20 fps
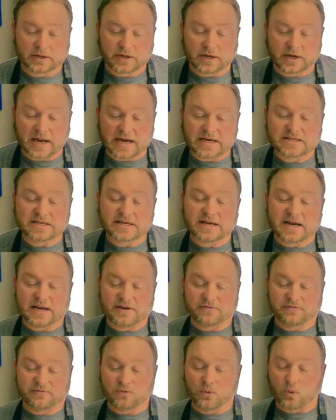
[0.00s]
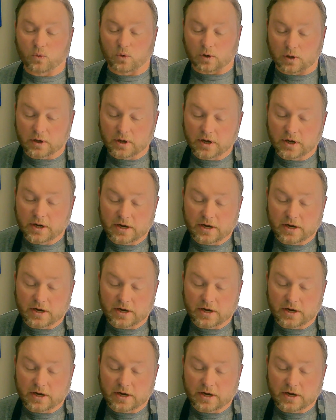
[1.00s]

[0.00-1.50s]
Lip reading: 1984,